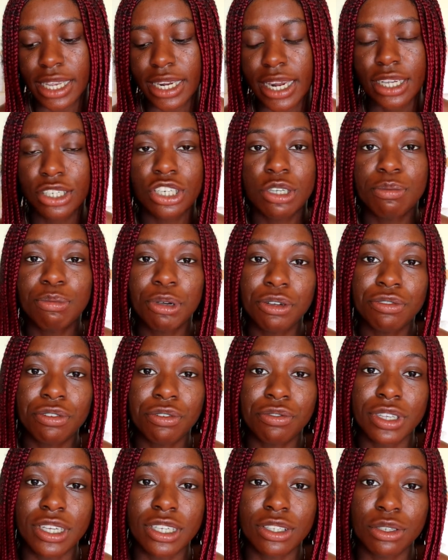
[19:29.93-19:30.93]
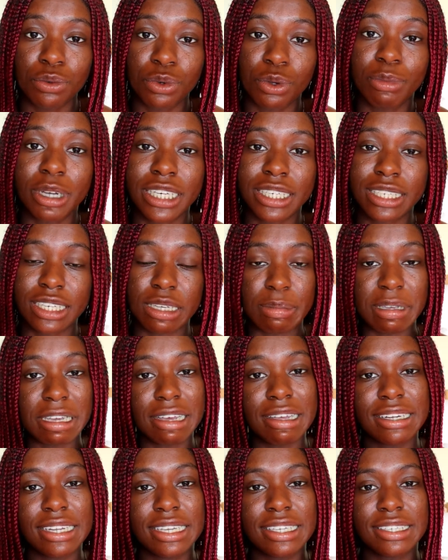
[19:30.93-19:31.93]
and actually both of these are on my T B
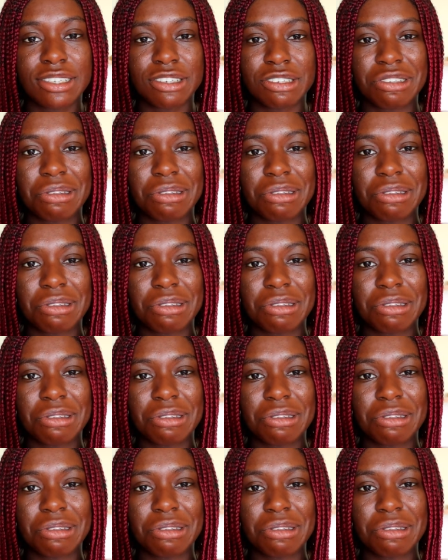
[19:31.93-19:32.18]
R list,